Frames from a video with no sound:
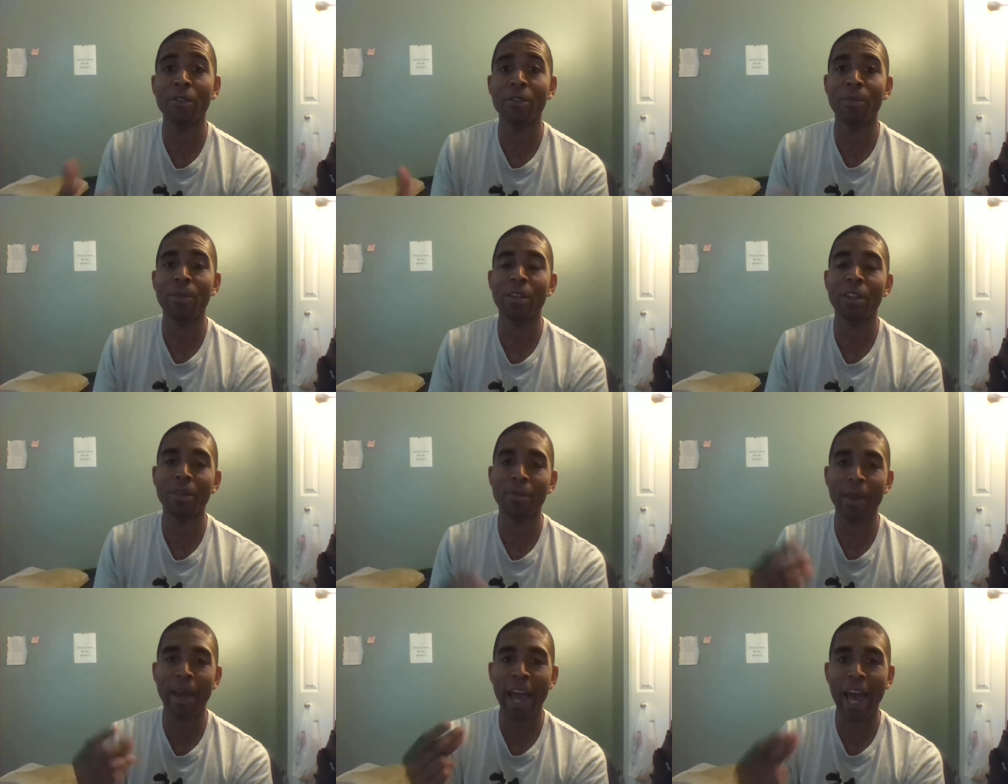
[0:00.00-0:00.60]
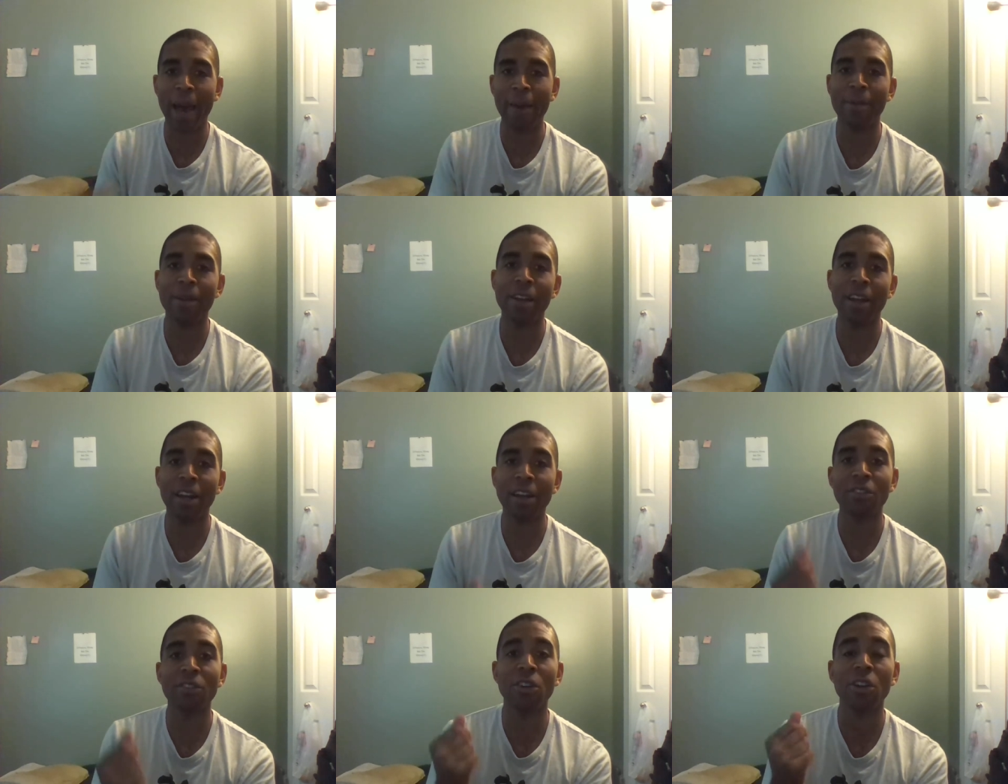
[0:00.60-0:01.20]
It's become a habit,
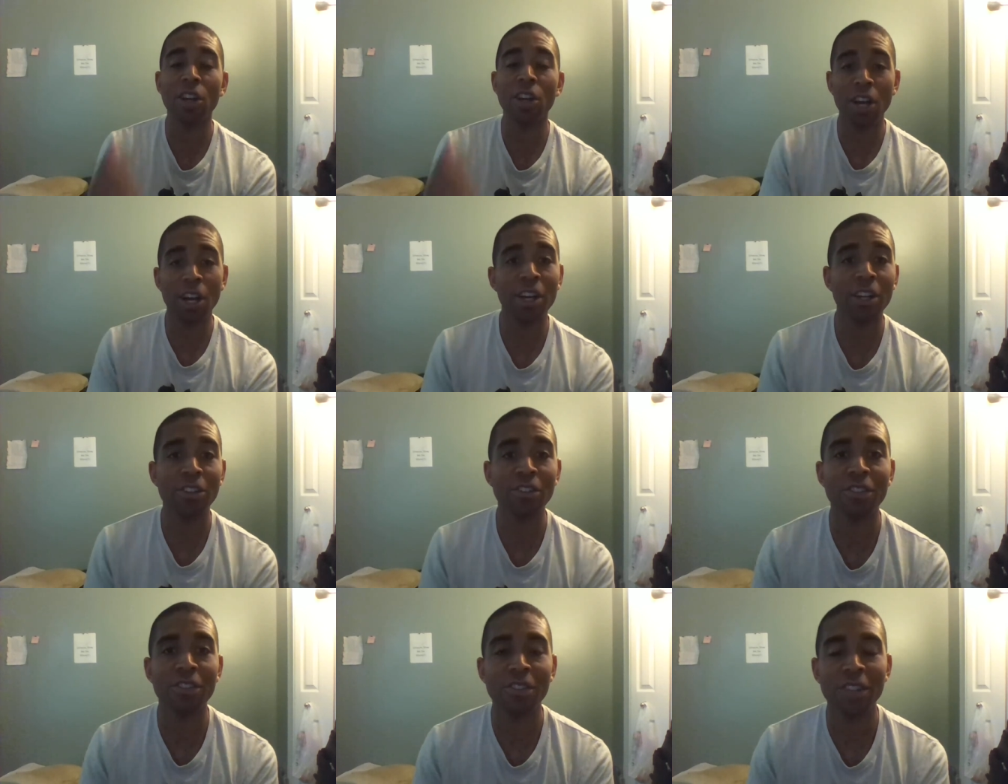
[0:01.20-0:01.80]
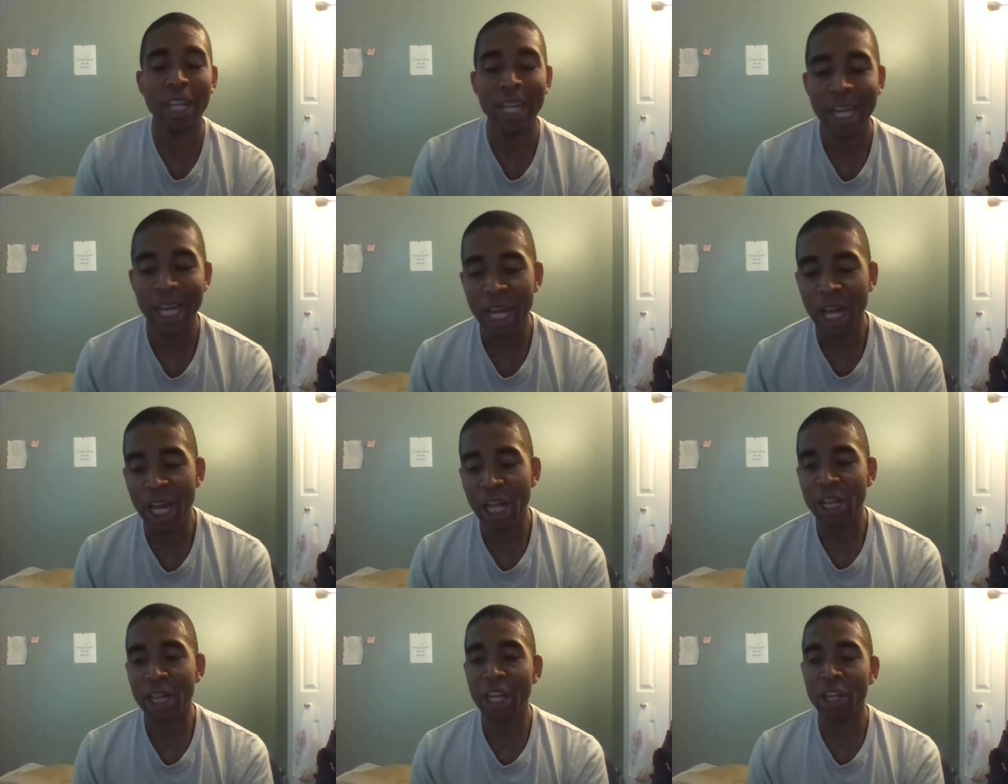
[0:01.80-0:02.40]
and it's unconscious,
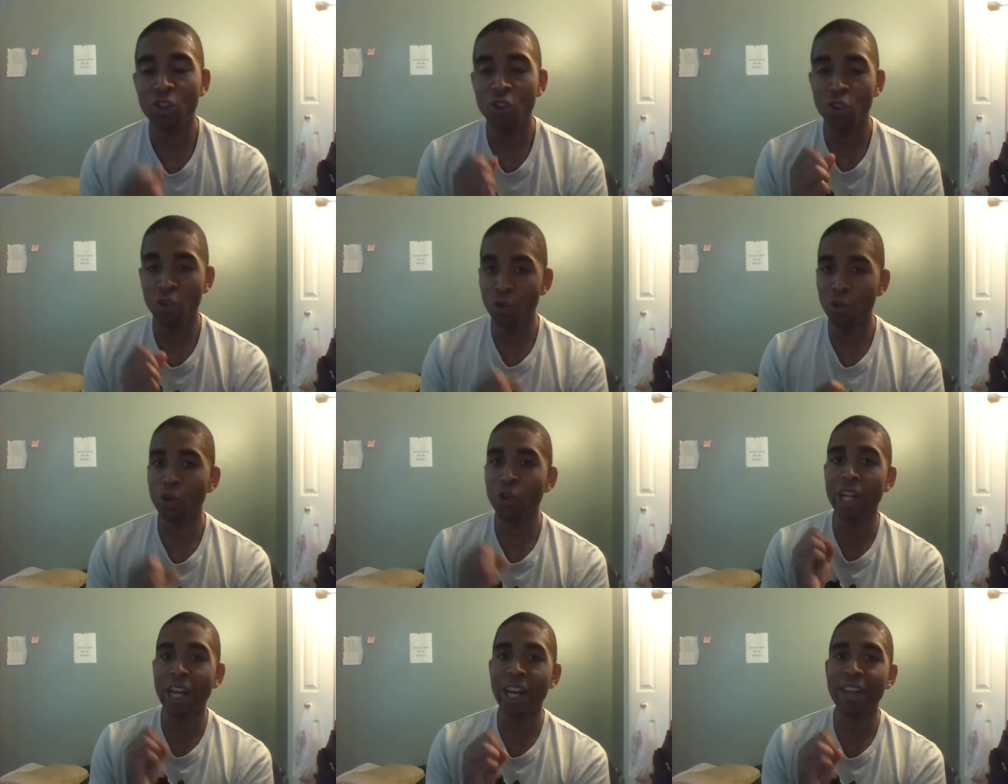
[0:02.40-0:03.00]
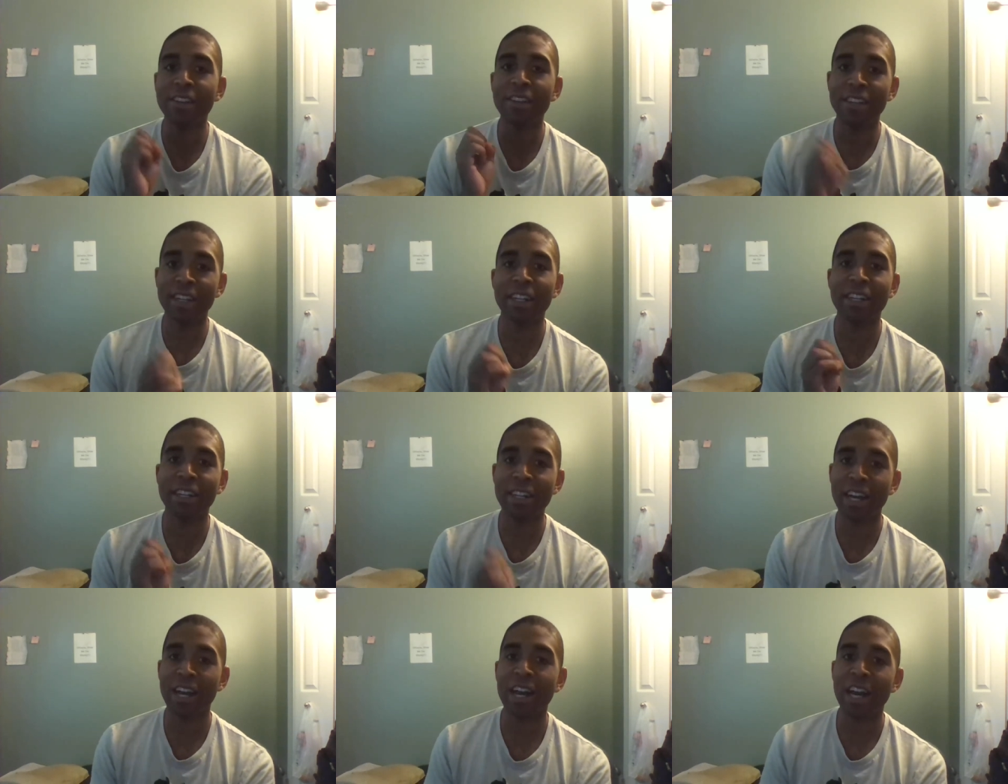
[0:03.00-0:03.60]
that you're going to have to
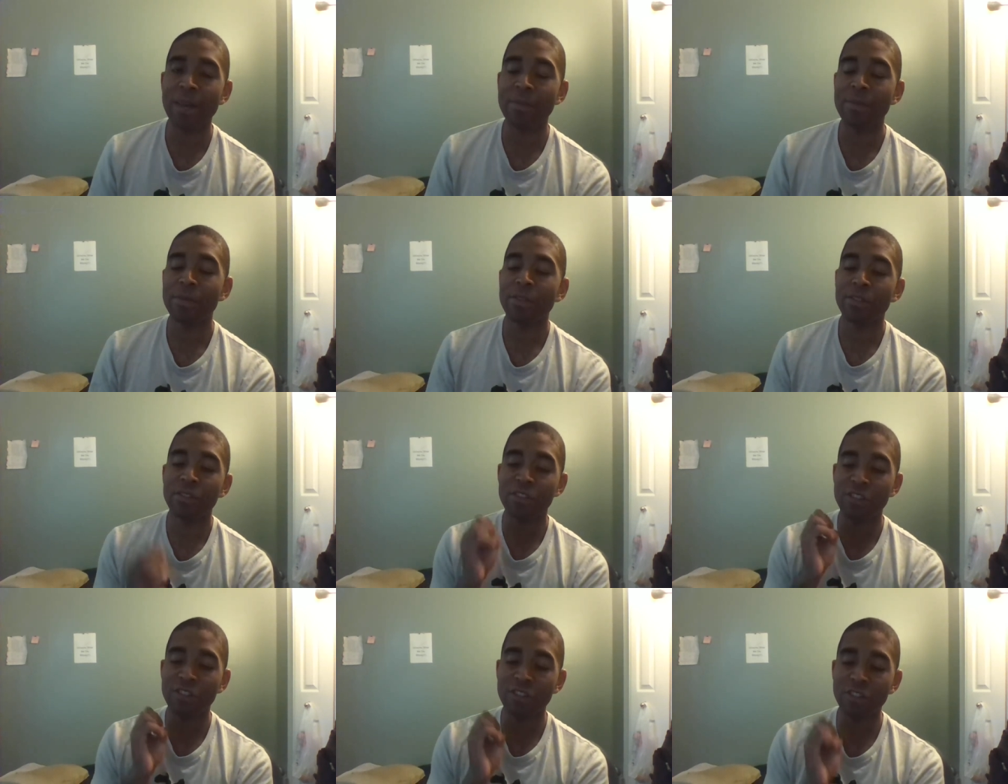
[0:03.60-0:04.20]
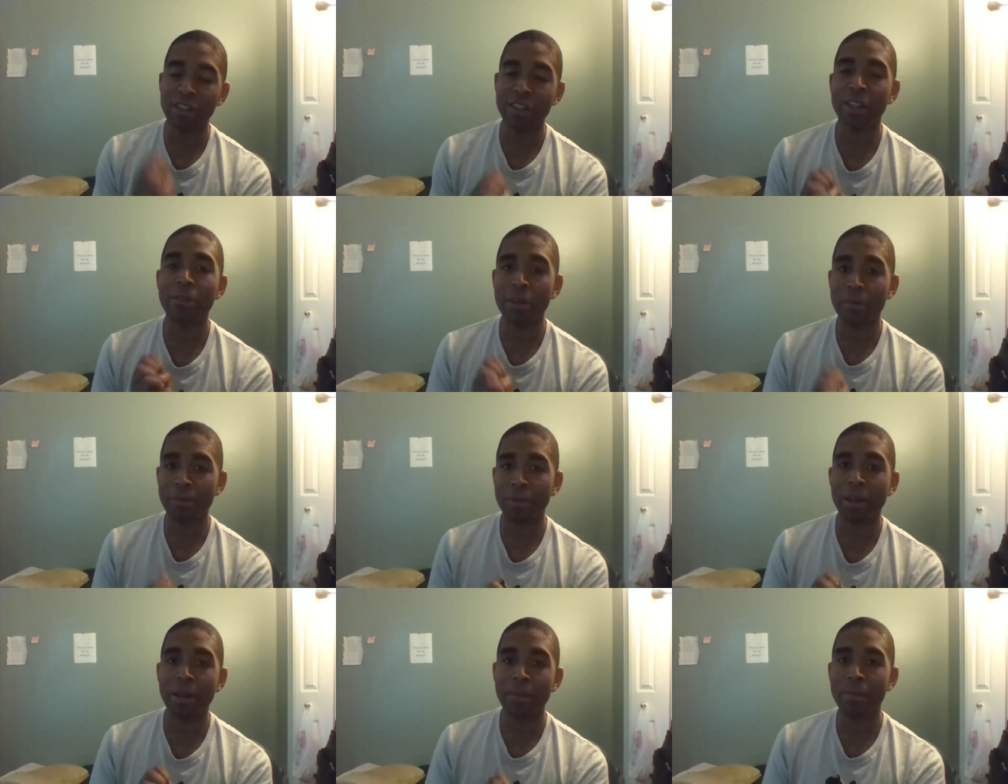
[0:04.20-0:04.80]
take time to sit there
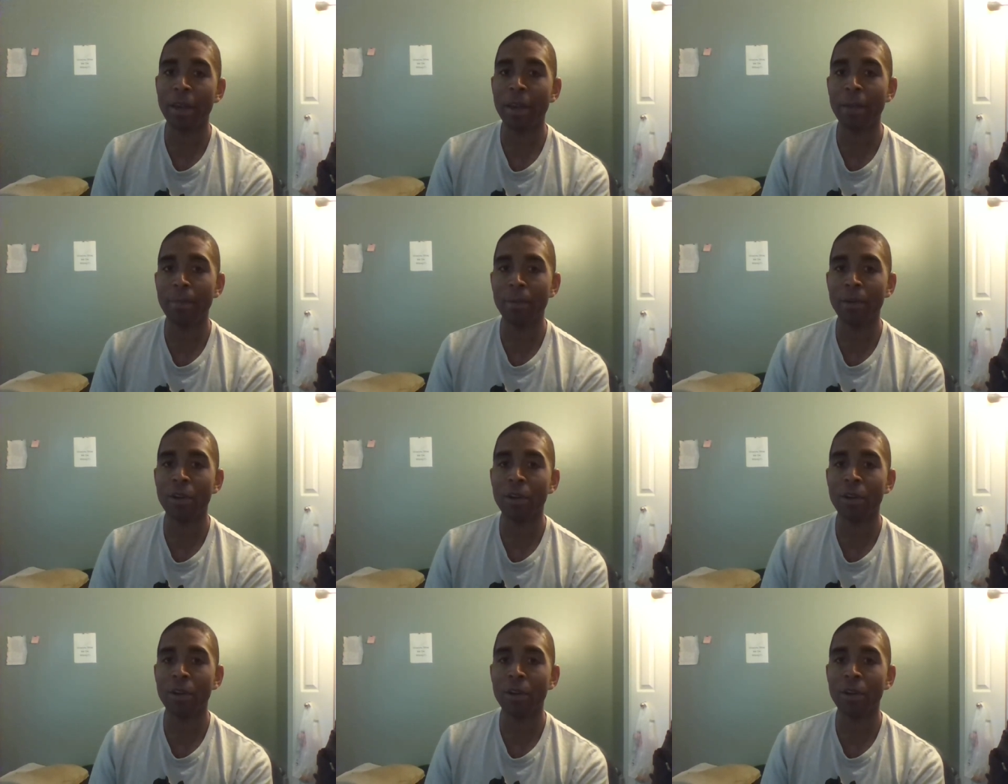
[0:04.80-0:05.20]
with pen and paper and